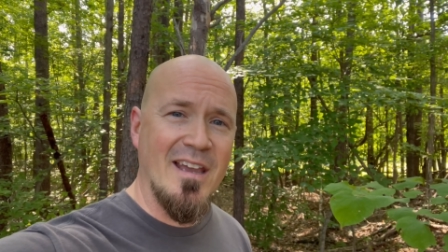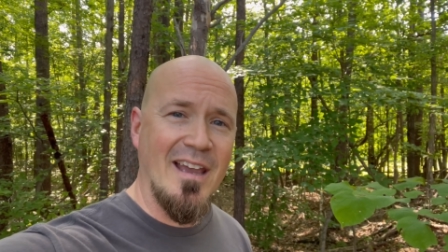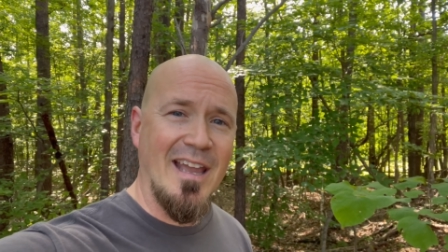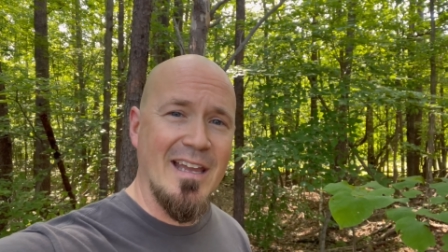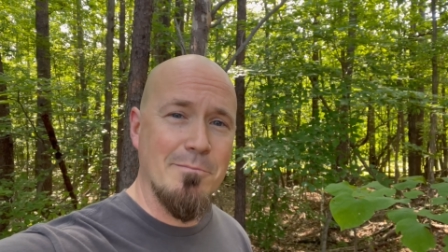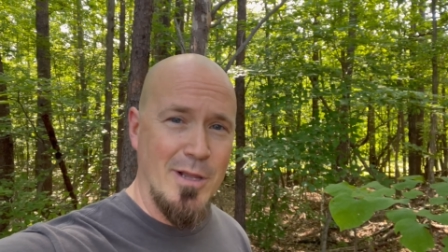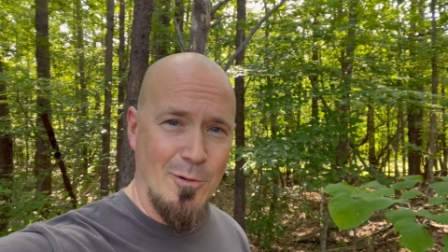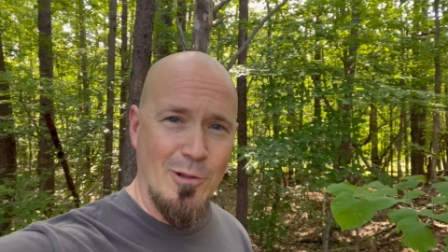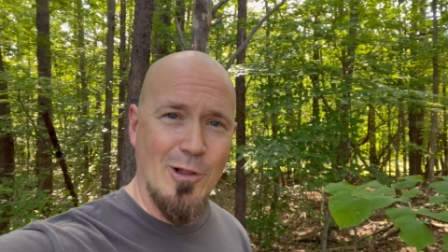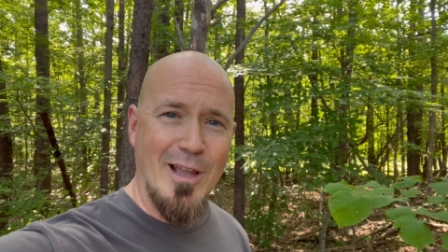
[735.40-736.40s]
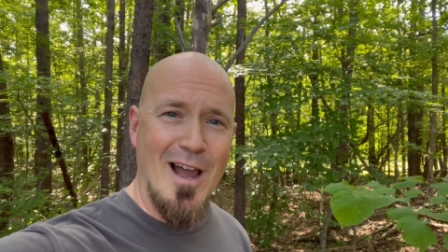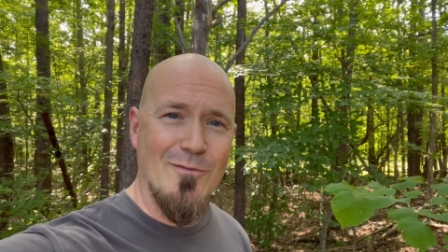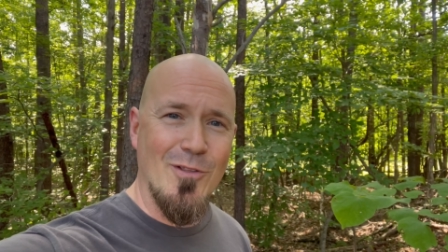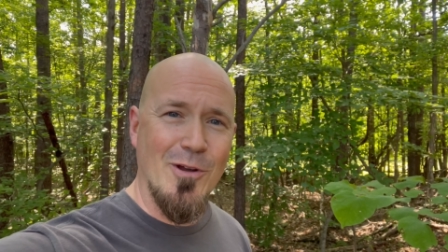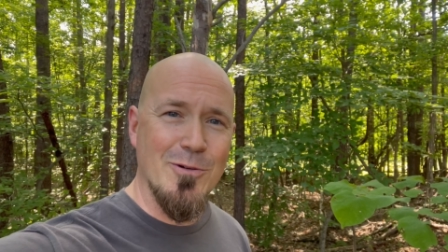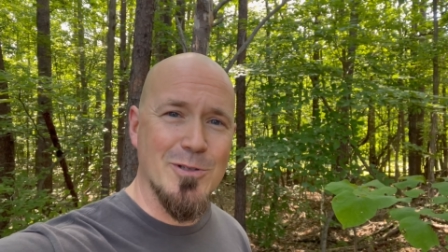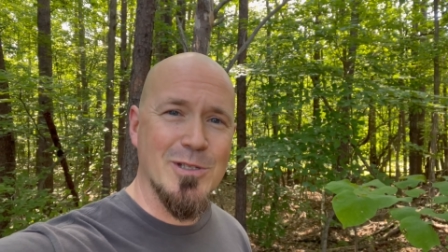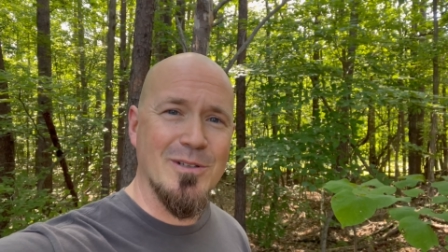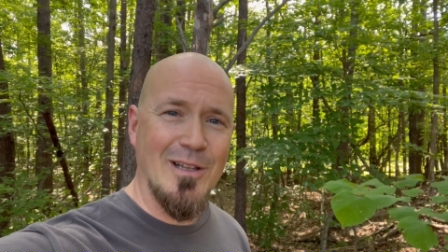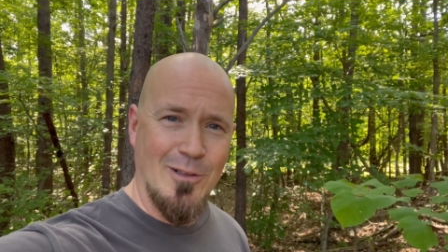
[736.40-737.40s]
and be on the lookout for those.
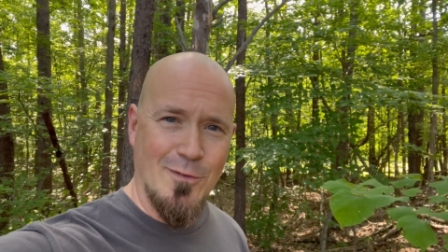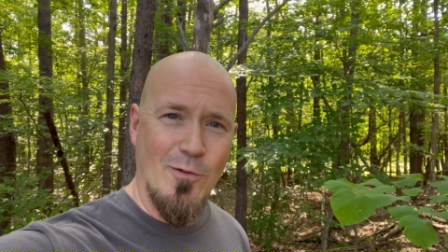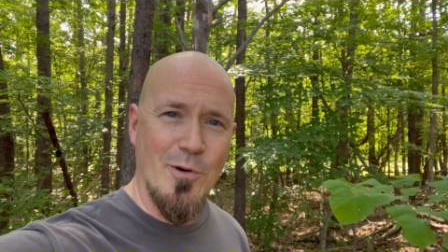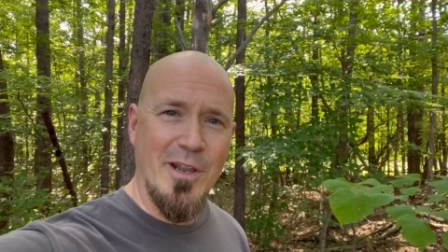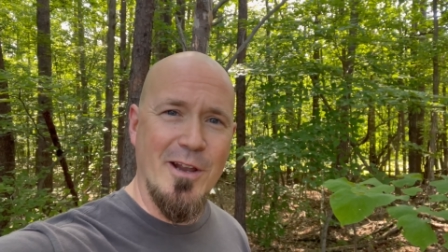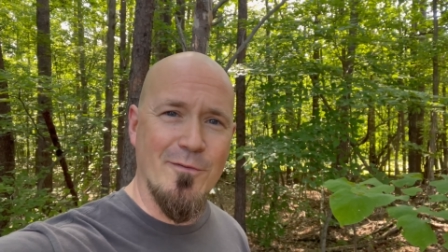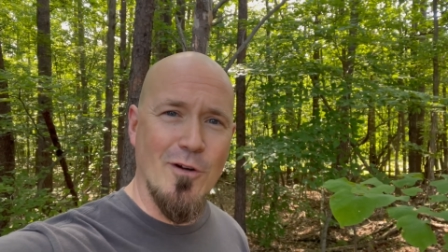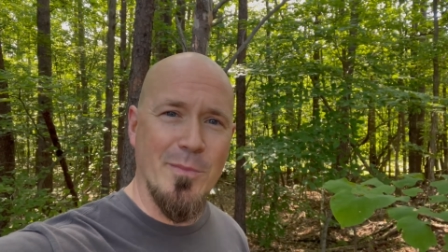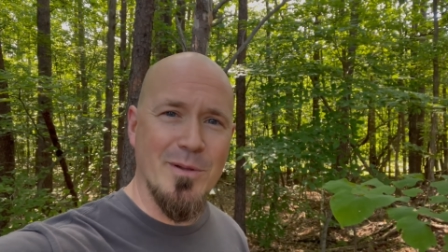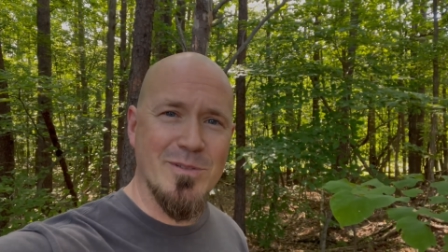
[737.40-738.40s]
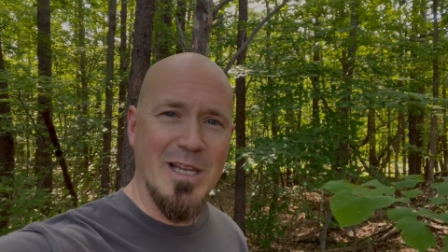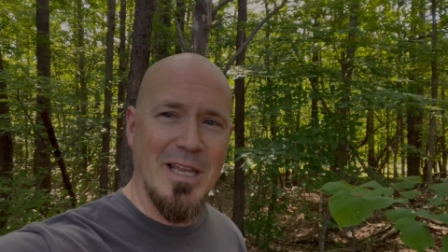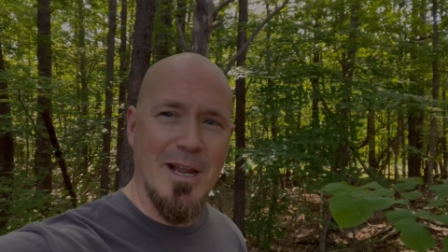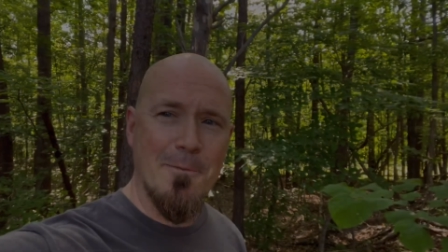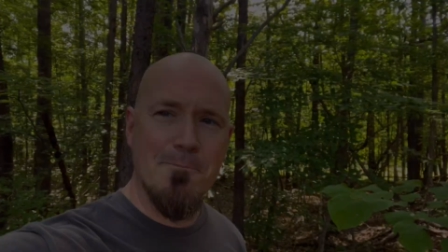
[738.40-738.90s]
I look forward to hearing from you. Take care.